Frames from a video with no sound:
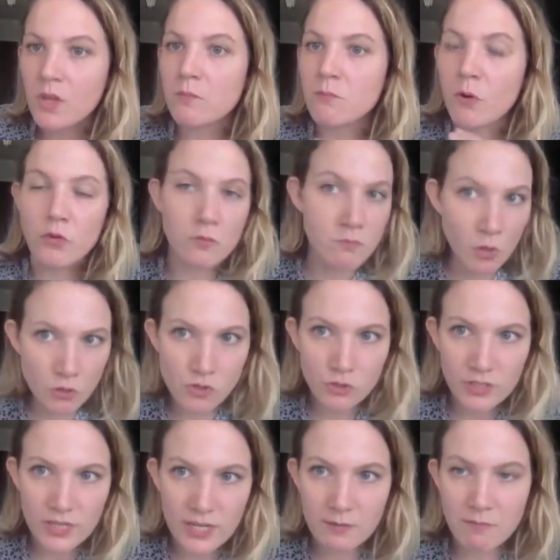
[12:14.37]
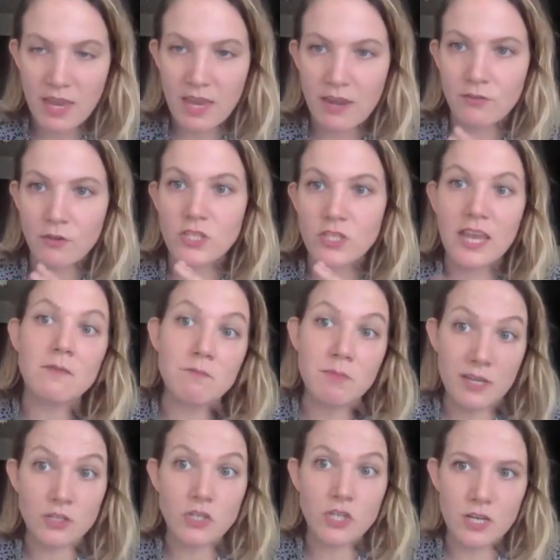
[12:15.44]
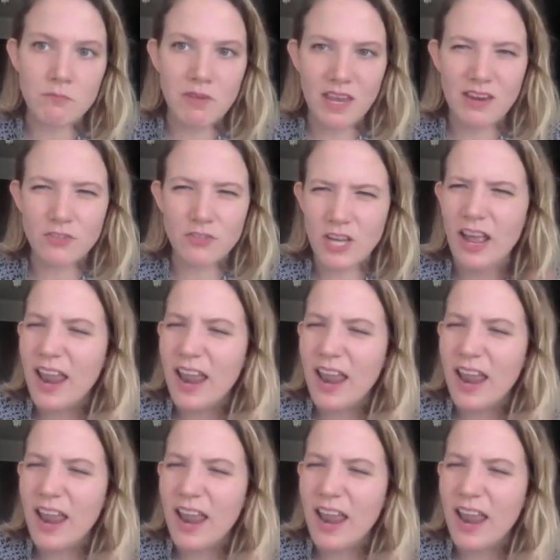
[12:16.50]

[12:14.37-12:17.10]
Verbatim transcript: both emotional eating behaviors and binge eating behaviors.